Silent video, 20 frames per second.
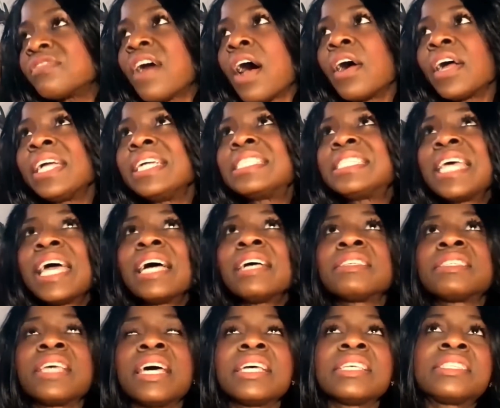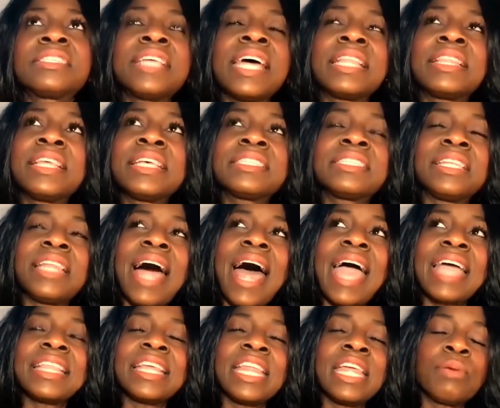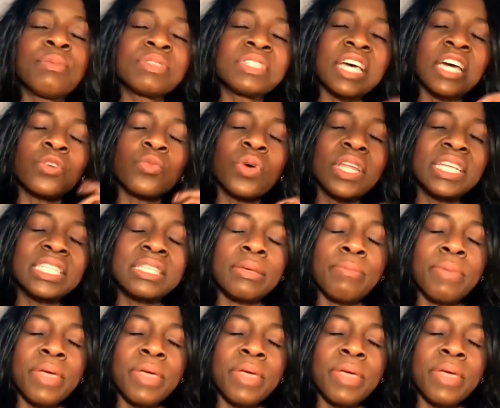of all, he tells us that this lie that he was unwilling to